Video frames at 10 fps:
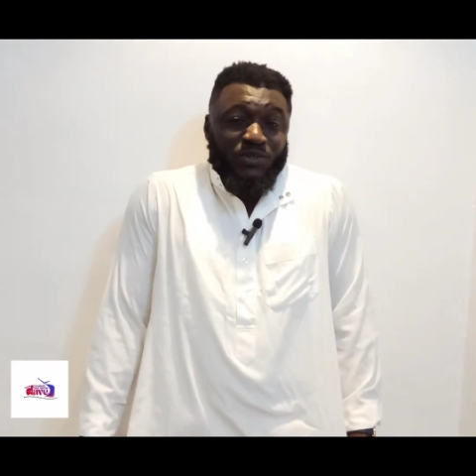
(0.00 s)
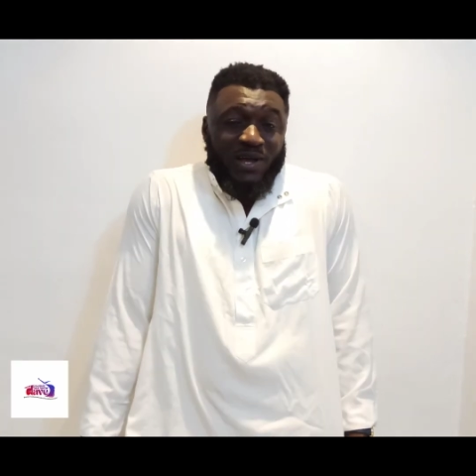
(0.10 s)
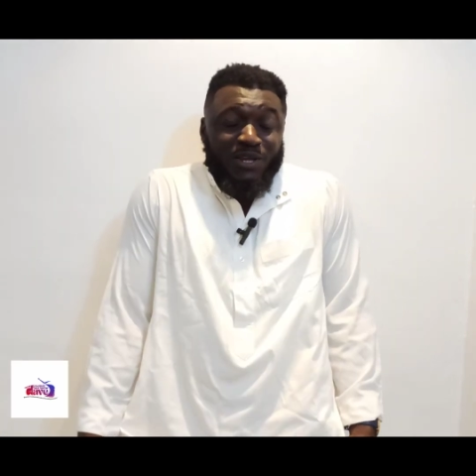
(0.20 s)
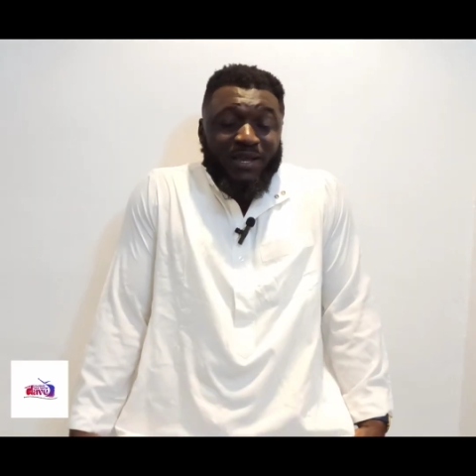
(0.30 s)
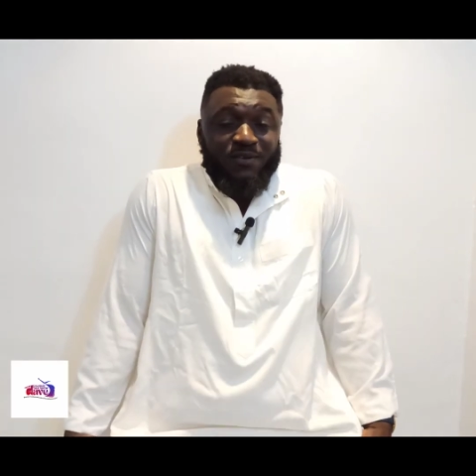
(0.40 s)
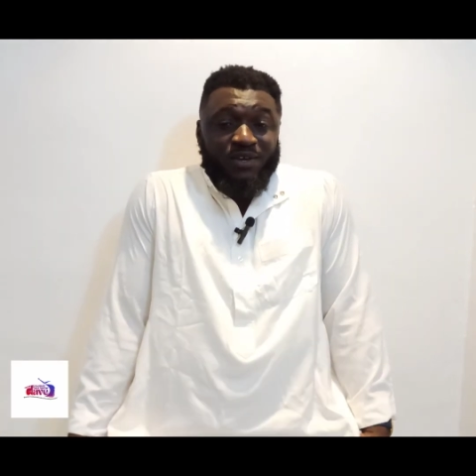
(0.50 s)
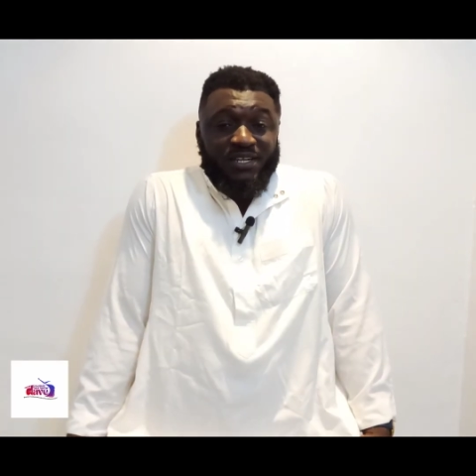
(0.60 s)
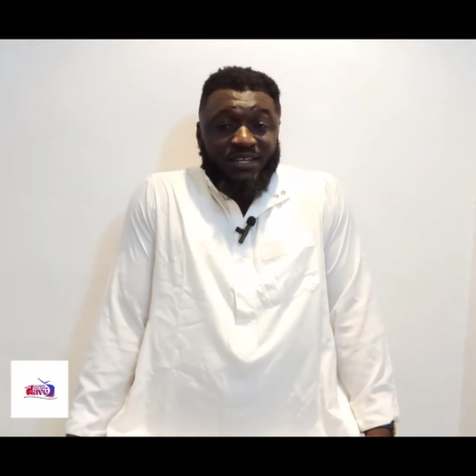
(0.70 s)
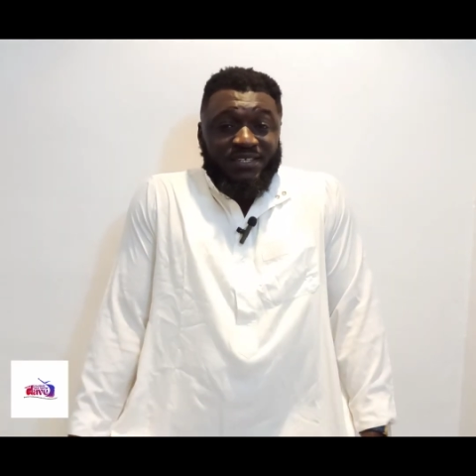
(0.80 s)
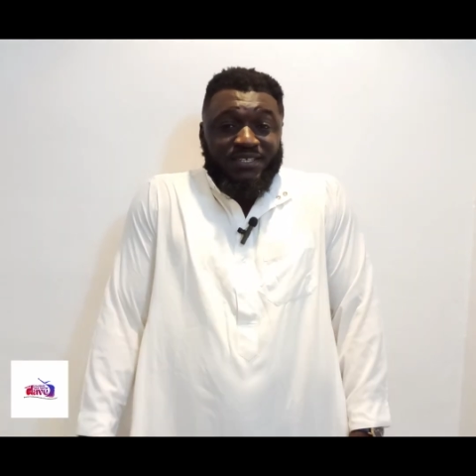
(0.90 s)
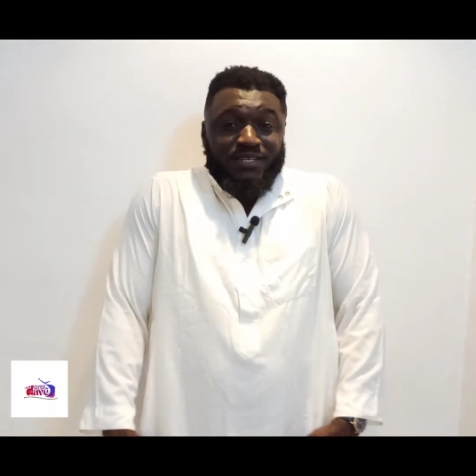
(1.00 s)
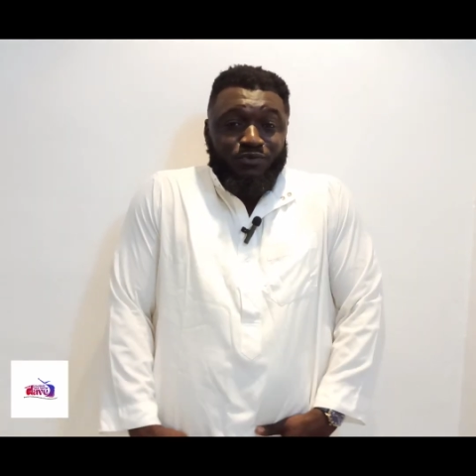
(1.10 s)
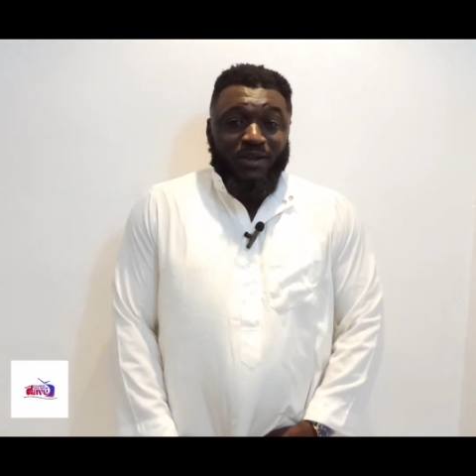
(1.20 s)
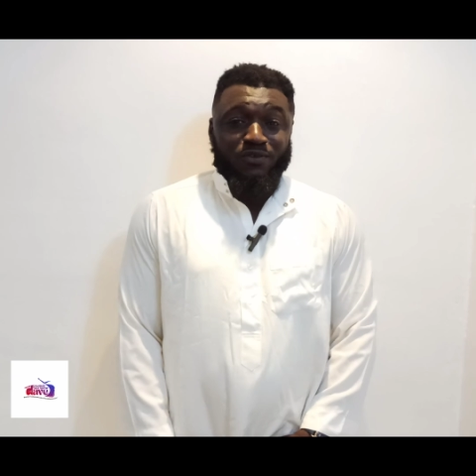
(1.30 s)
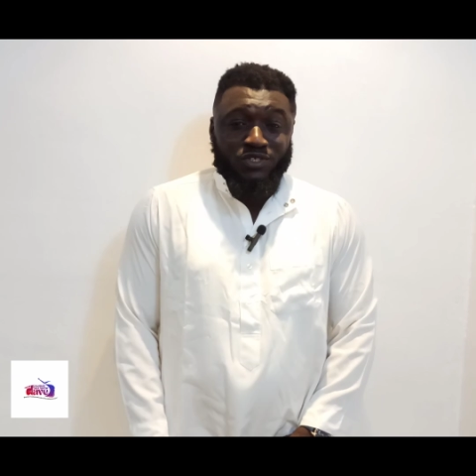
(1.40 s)
So how do I look in this?
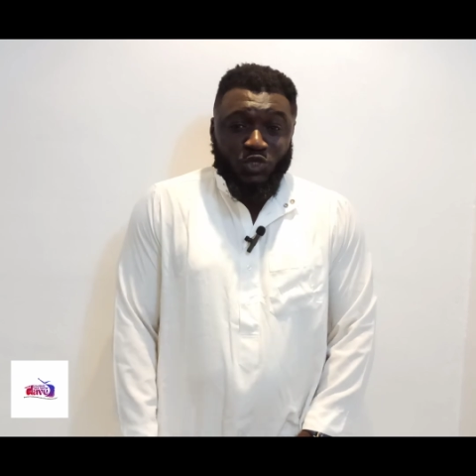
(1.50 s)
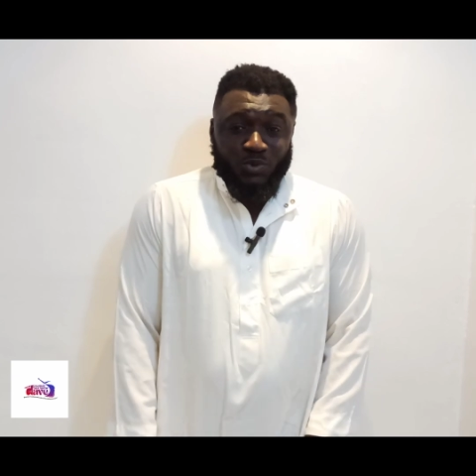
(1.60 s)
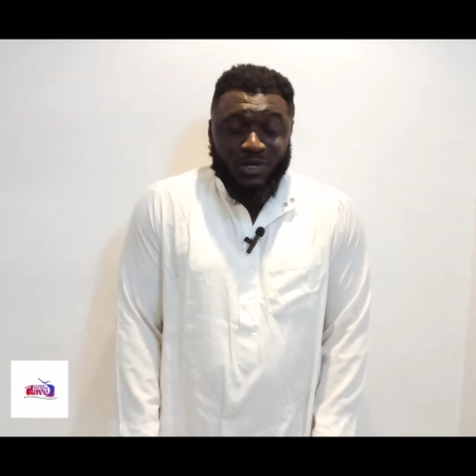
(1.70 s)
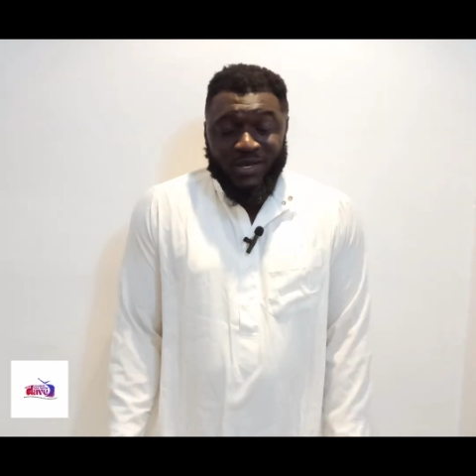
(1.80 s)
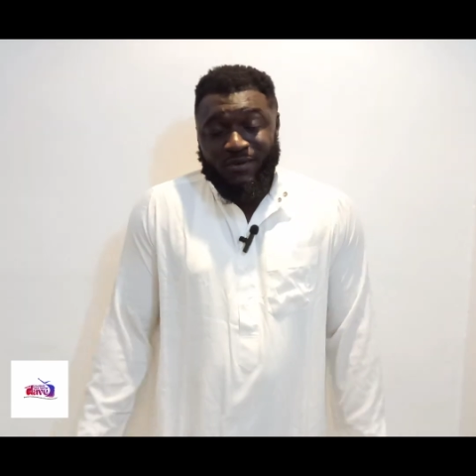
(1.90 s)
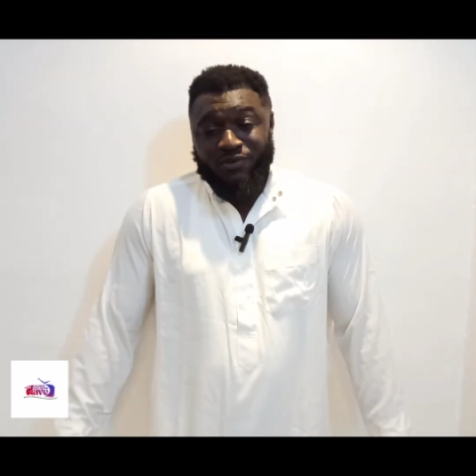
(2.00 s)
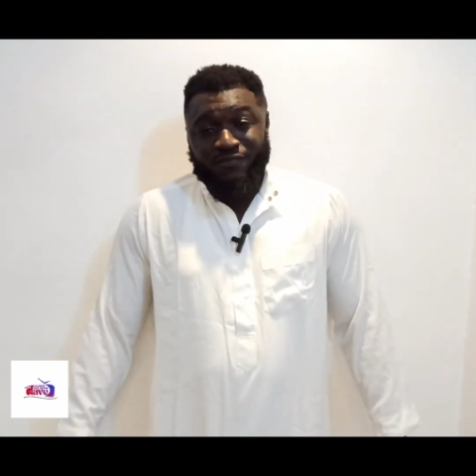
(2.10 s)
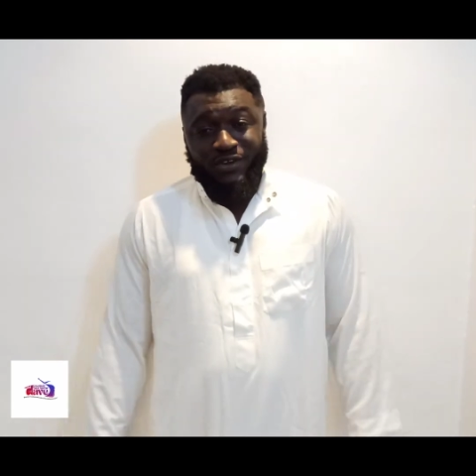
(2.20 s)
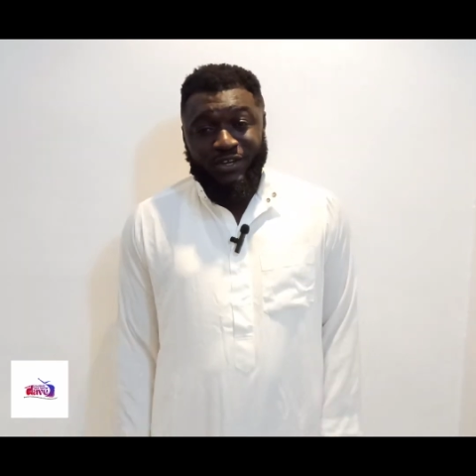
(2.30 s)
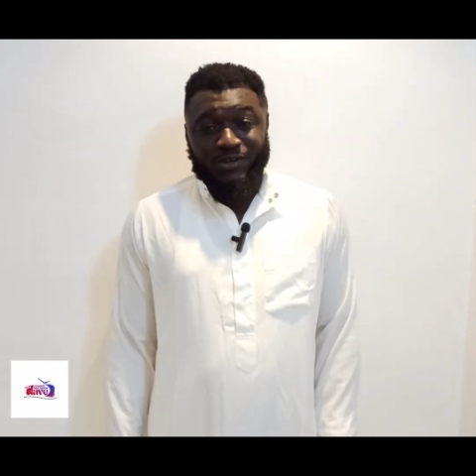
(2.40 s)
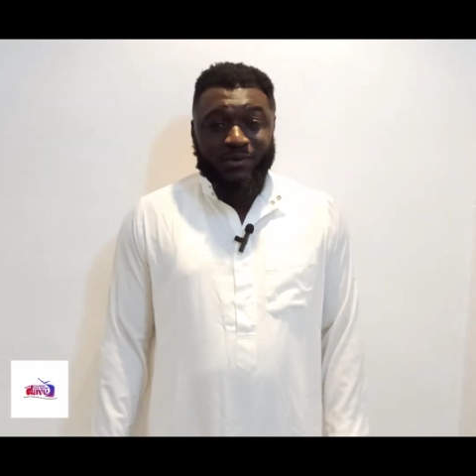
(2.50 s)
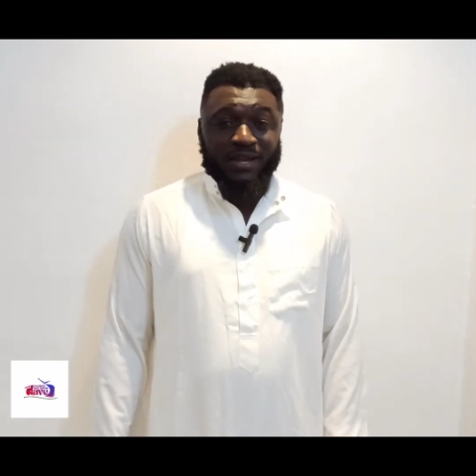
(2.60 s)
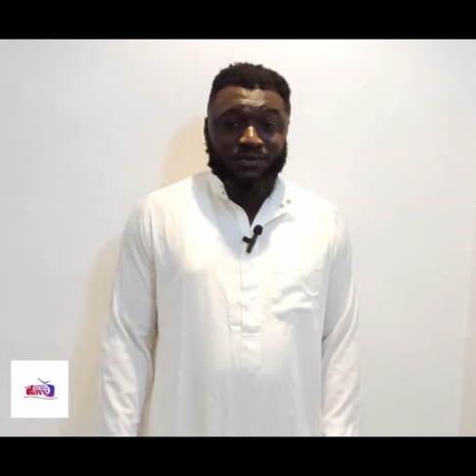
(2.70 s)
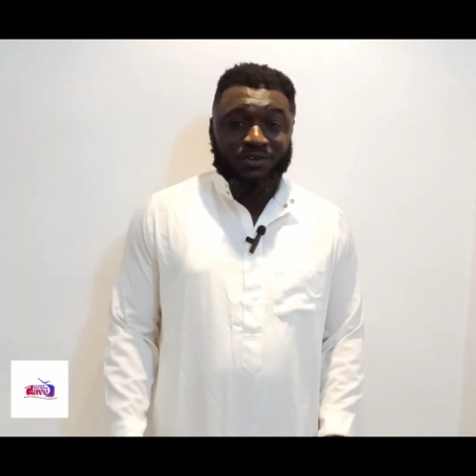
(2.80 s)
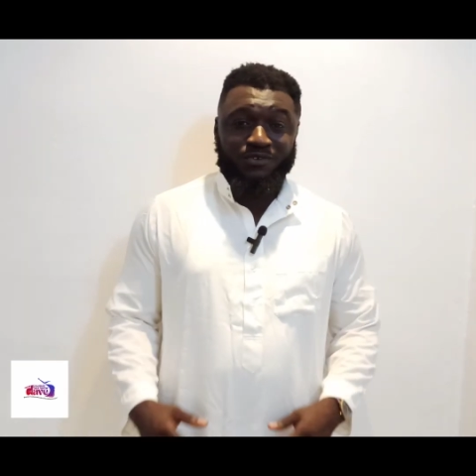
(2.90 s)
Do I look stupid or do I look funny or do
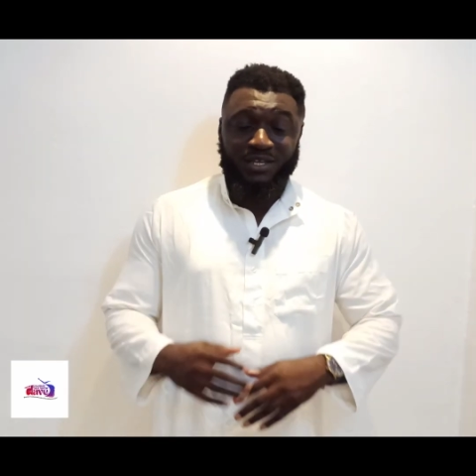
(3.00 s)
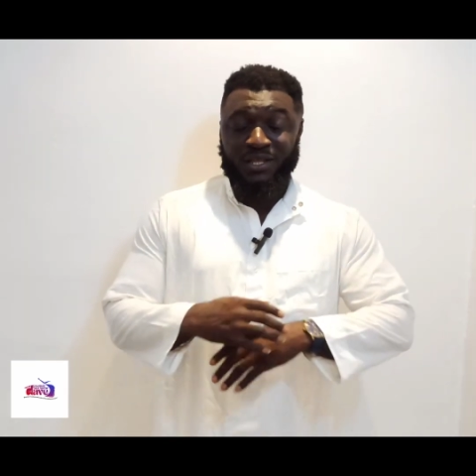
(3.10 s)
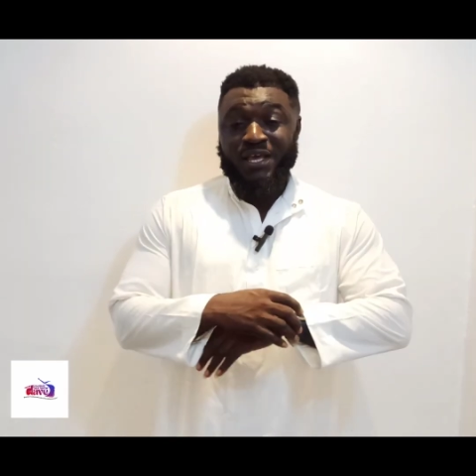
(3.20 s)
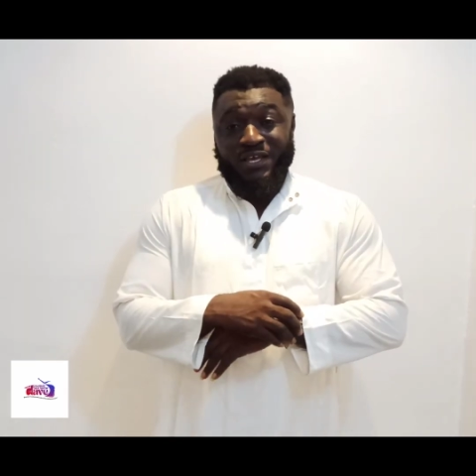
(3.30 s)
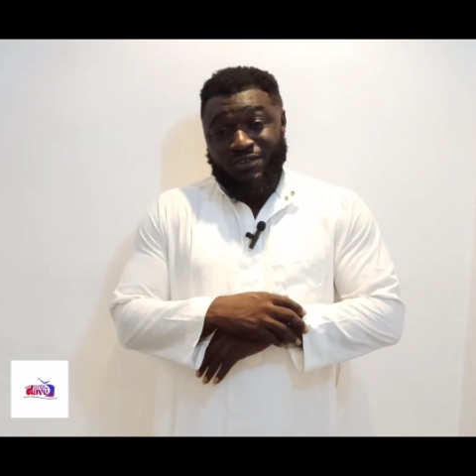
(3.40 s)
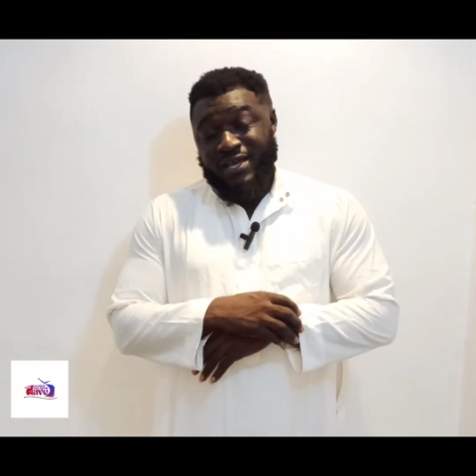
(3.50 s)
I look great?